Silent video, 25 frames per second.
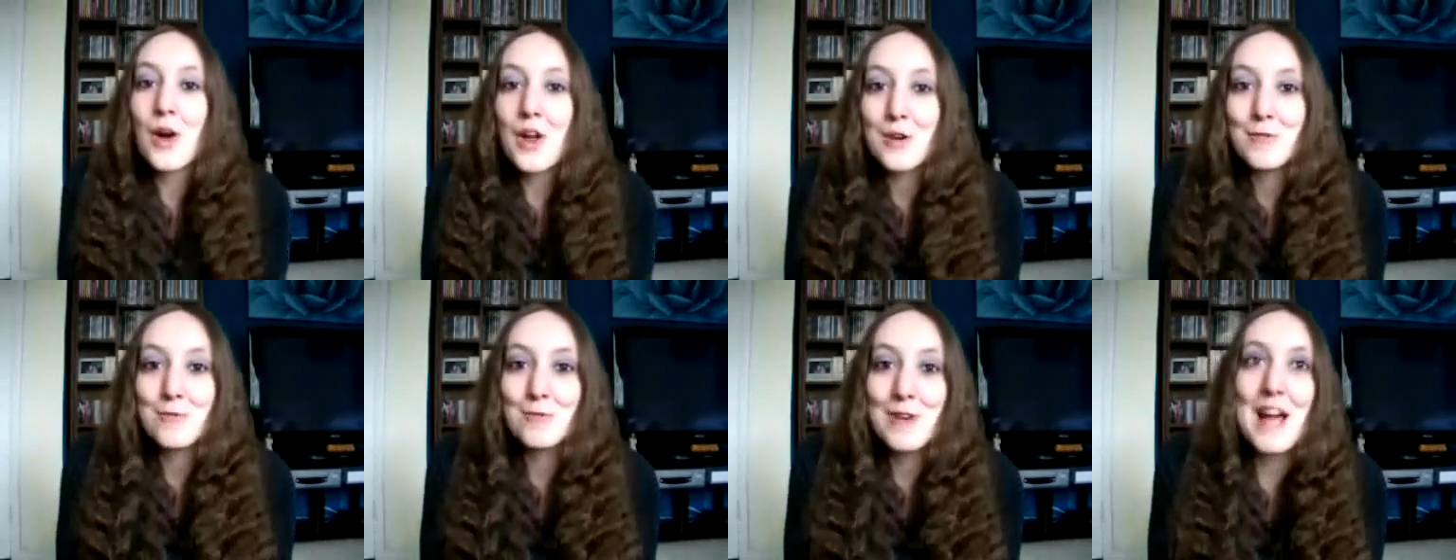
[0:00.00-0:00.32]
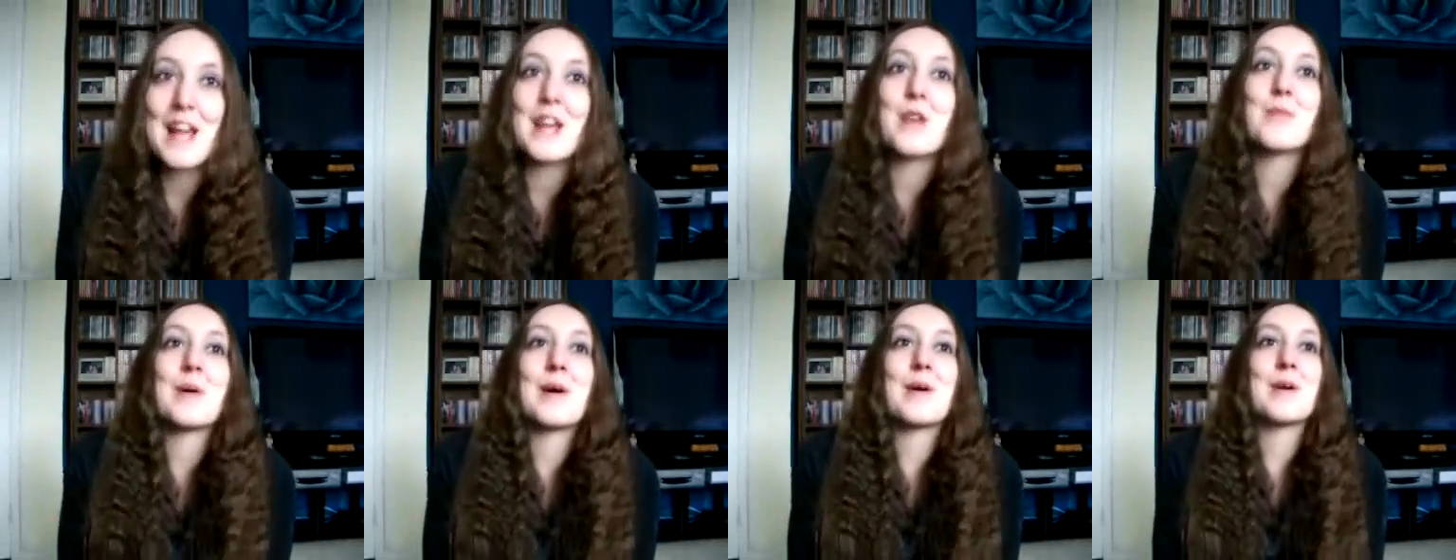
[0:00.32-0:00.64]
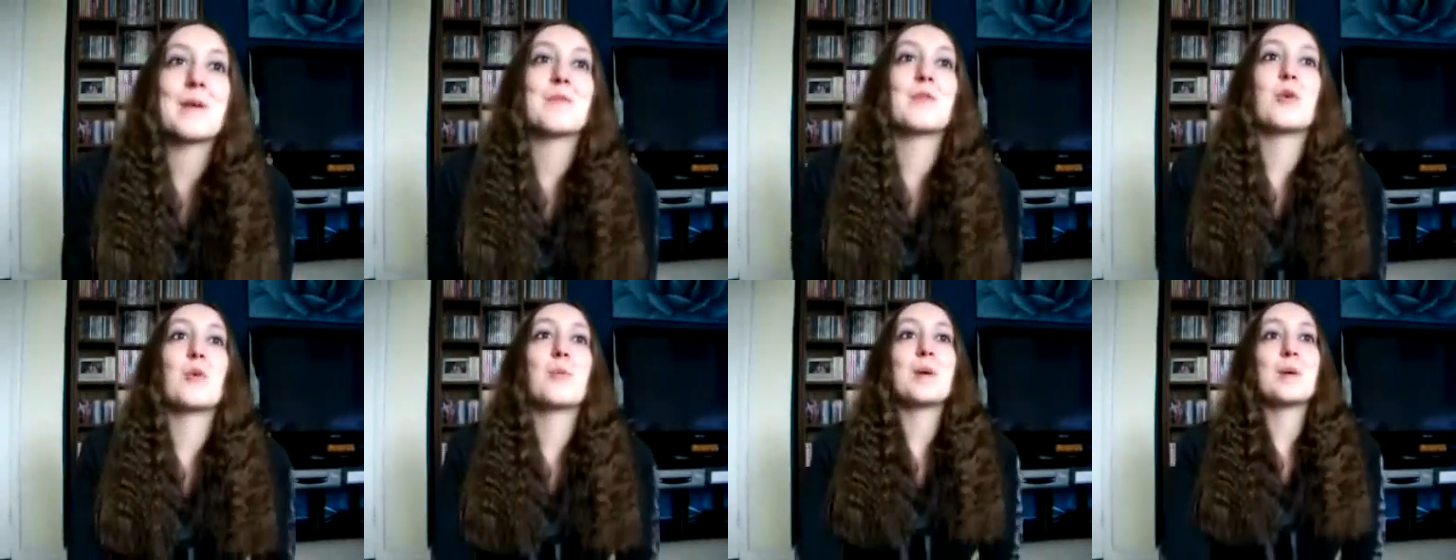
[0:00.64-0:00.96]
whole kind of rant
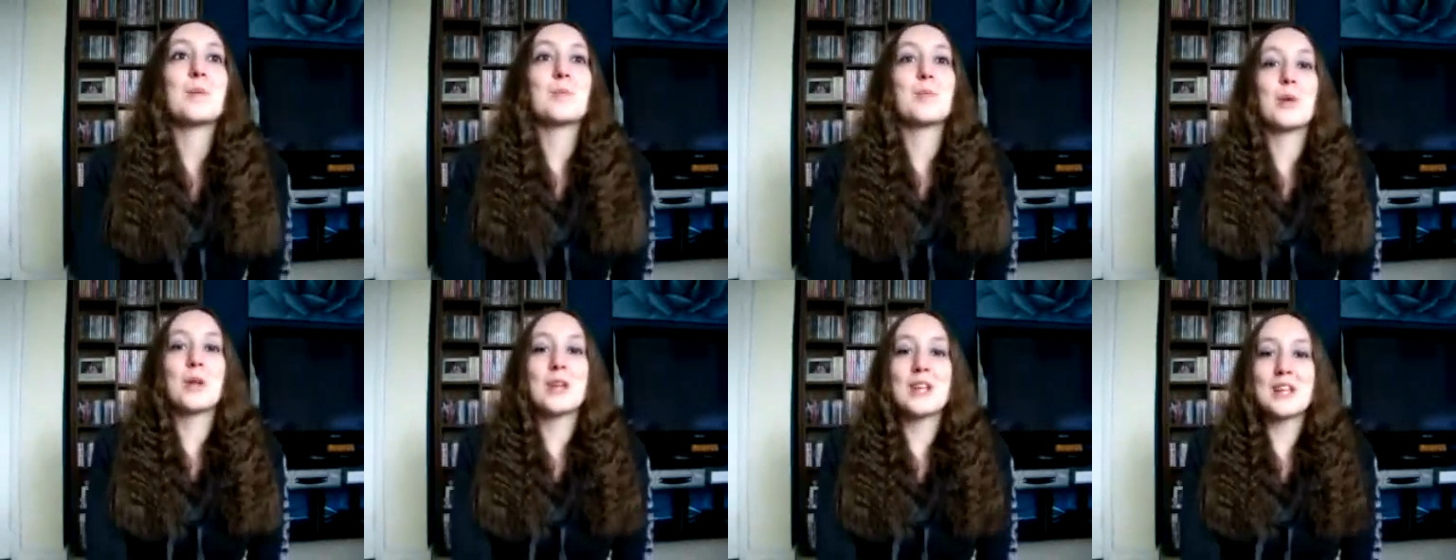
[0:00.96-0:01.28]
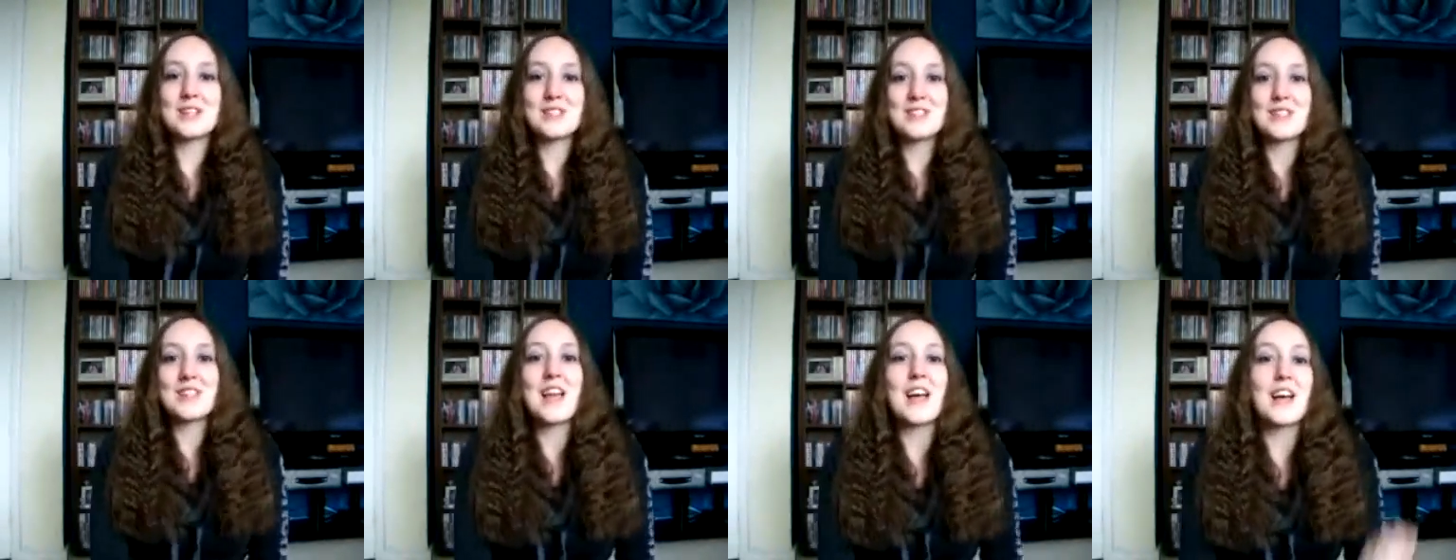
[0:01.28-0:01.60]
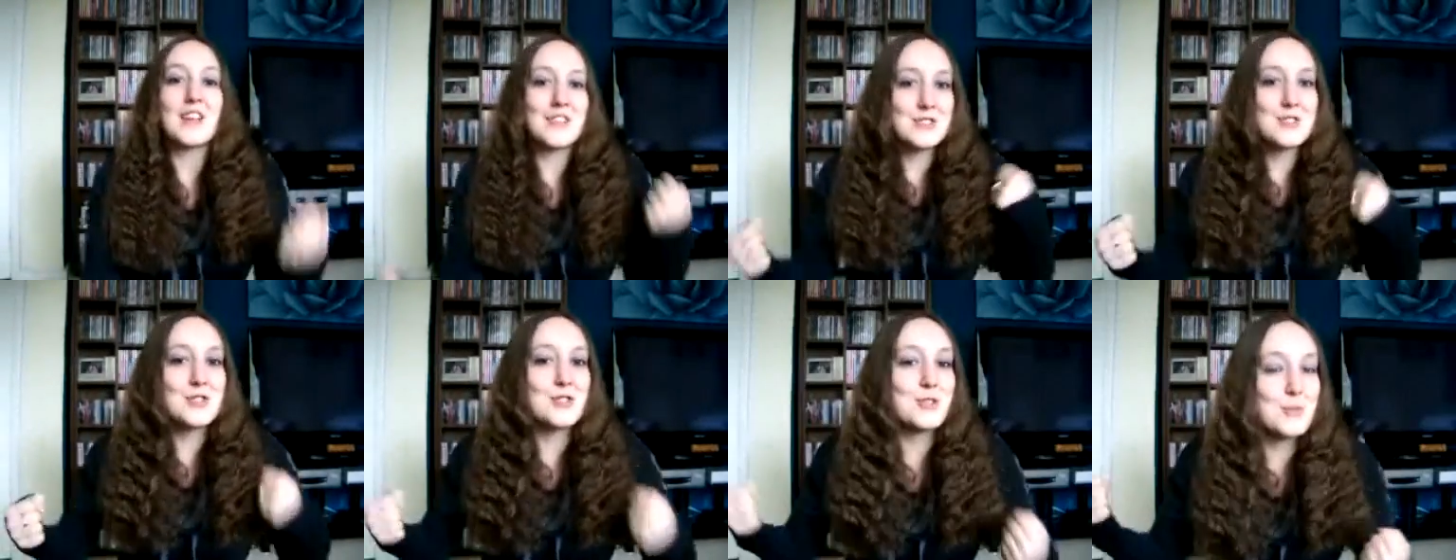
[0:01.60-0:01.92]
about him not being bullied.
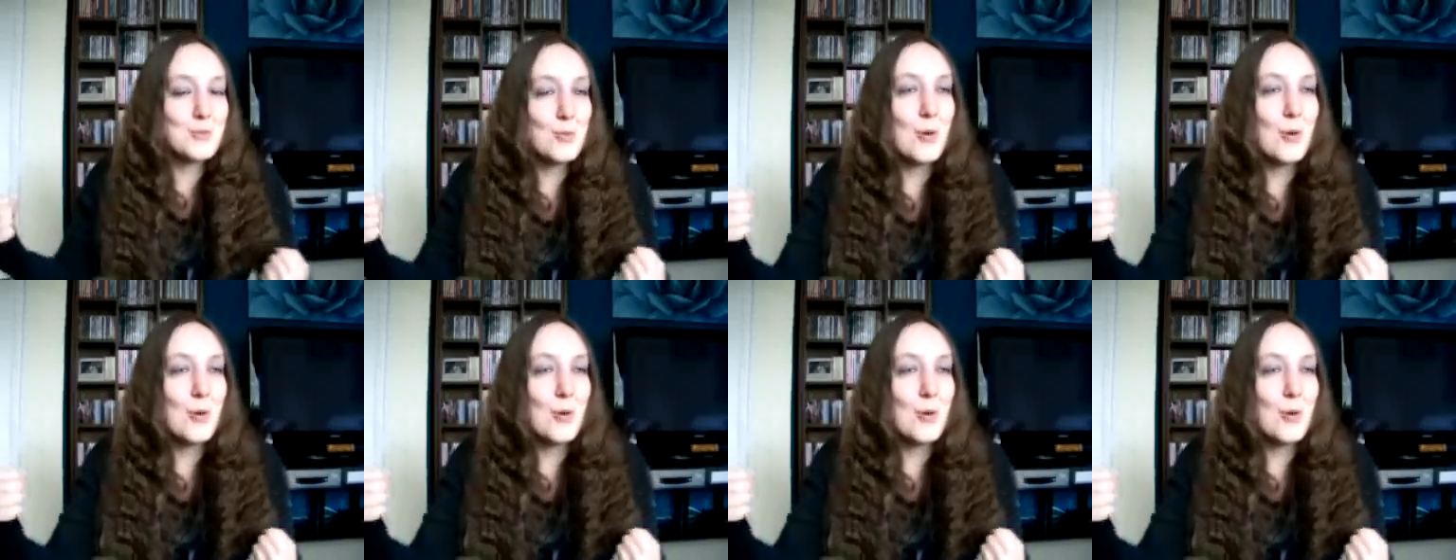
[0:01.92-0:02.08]
So yeah,